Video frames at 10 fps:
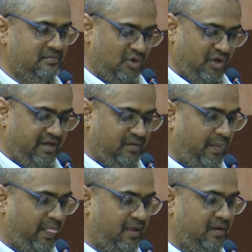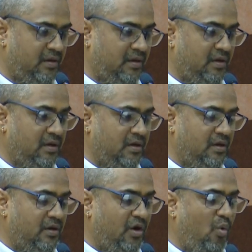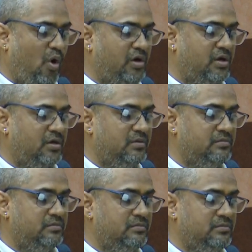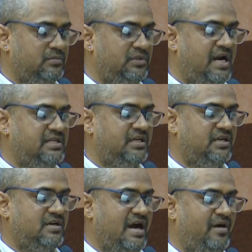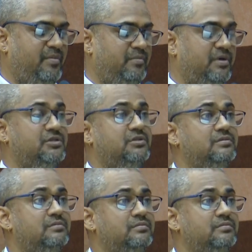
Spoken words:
Okay. Now what? There are certain random numbers.